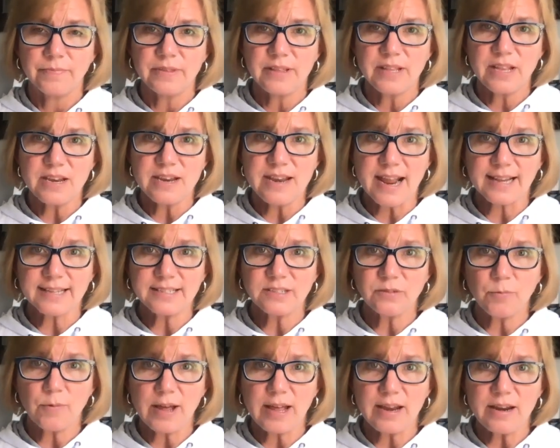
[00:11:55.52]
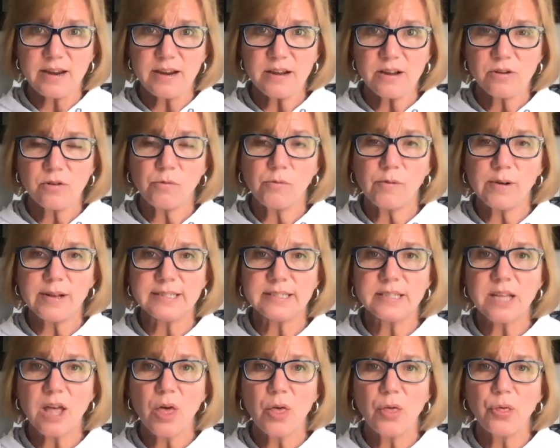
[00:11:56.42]
The next one
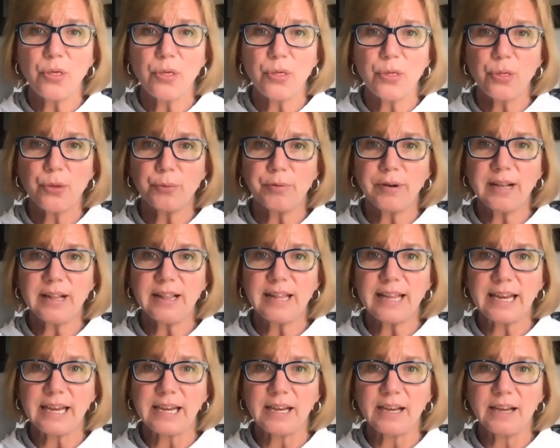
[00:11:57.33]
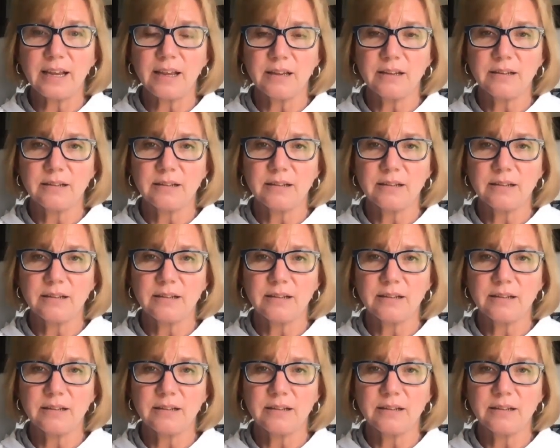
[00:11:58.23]
was thrilling,